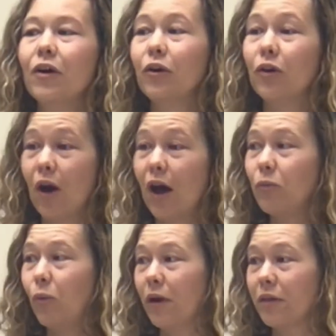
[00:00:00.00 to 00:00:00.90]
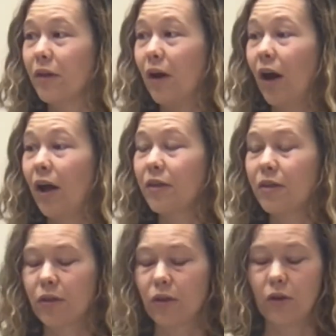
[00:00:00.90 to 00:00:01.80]
God wants
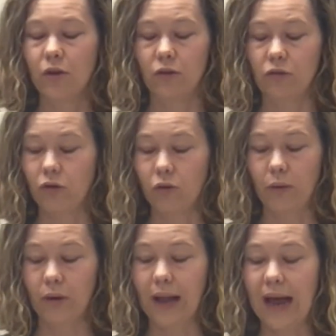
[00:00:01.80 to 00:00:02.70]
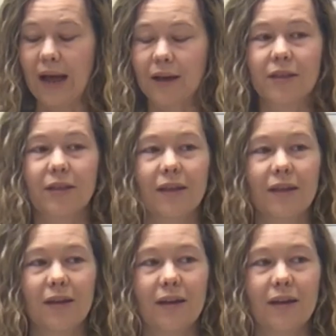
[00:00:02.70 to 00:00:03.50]
us to relax